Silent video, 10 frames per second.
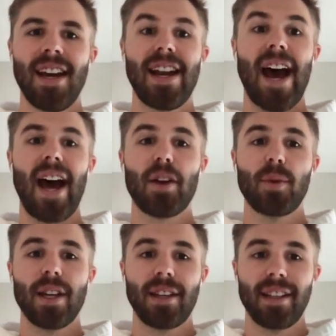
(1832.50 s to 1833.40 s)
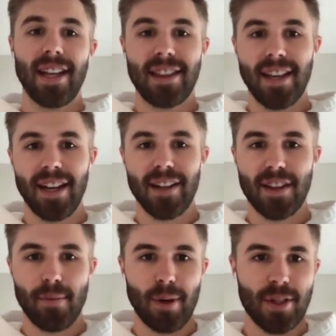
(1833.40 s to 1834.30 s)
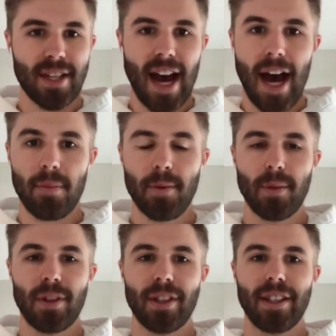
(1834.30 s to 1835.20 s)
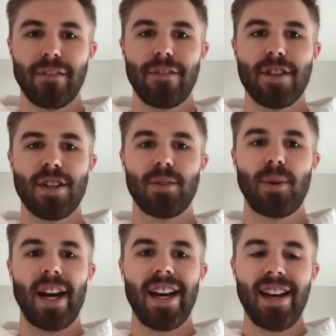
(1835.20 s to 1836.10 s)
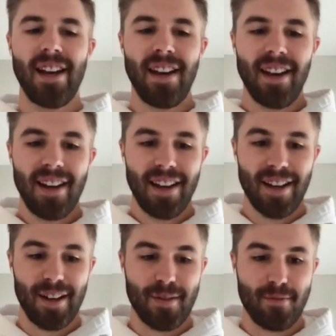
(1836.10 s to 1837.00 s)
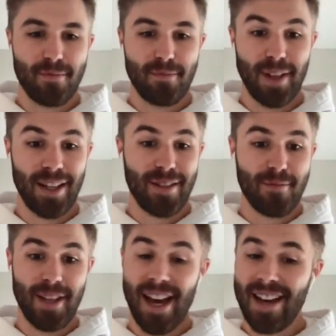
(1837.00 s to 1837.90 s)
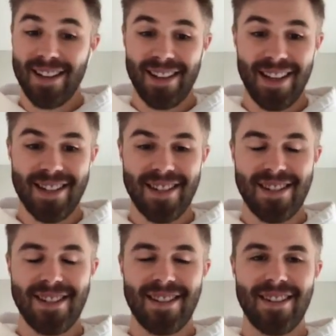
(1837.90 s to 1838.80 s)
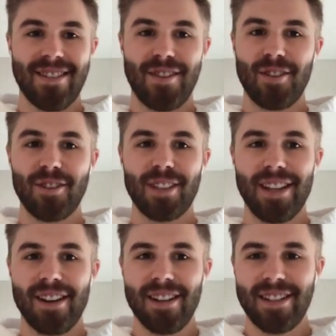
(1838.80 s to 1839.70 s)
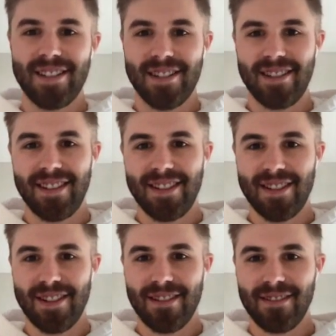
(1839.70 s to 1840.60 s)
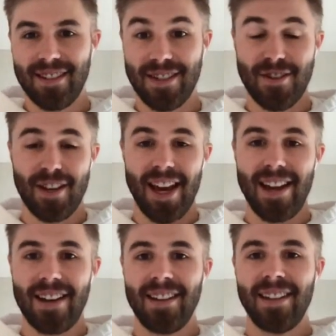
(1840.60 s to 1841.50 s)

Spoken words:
and how do we get there in the most optimal and efficient way? But yeah, I guess as early on as you can.